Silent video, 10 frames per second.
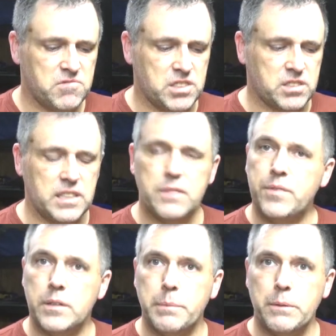see if
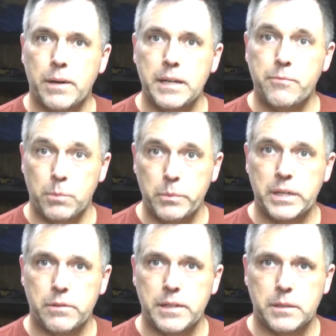it'll be ready for when we
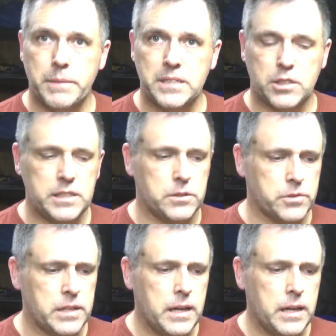get ready to make shingles,